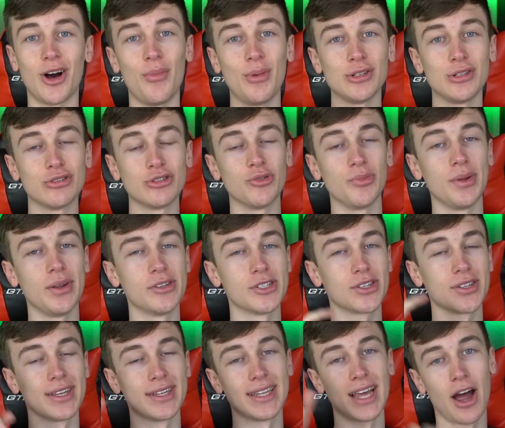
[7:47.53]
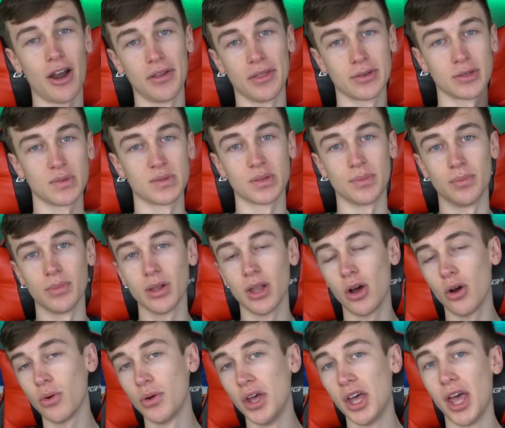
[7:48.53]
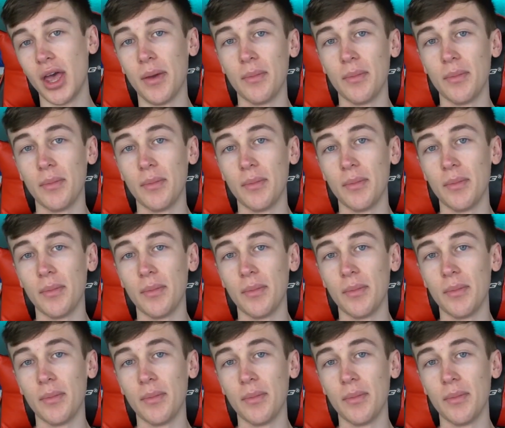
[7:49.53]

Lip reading: all my social medias are linked down in the description below.